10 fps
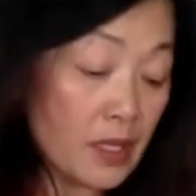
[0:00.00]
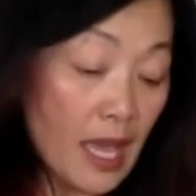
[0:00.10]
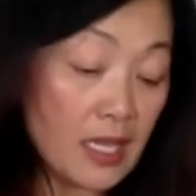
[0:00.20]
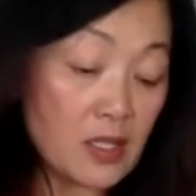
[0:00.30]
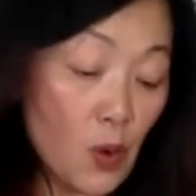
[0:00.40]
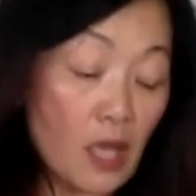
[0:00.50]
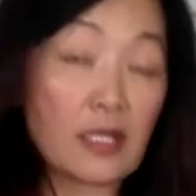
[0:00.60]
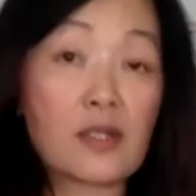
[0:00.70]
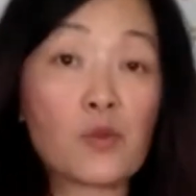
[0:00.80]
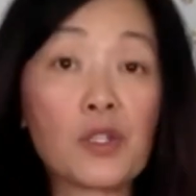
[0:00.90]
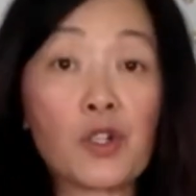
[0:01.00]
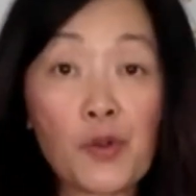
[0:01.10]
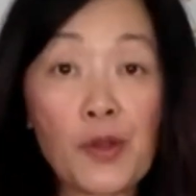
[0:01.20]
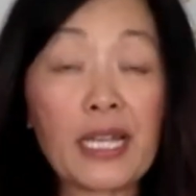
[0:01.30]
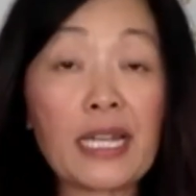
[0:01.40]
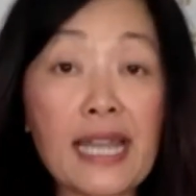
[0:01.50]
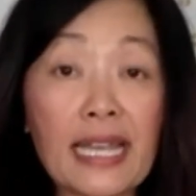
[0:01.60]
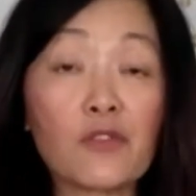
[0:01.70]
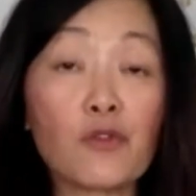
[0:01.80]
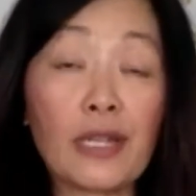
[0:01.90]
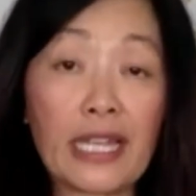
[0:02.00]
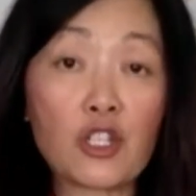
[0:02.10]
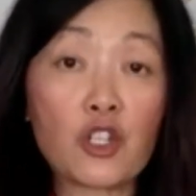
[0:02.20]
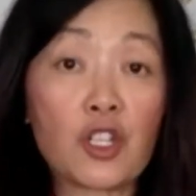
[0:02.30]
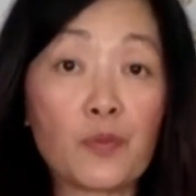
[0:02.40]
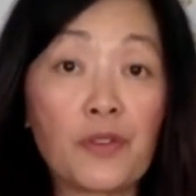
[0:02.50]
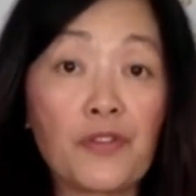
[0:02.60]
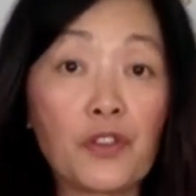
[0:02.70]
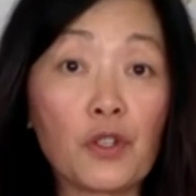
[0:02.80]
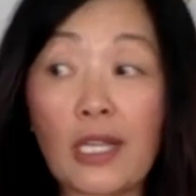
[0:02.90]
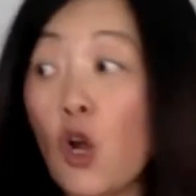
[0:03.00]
And as well as creating a negative relationship with food, like,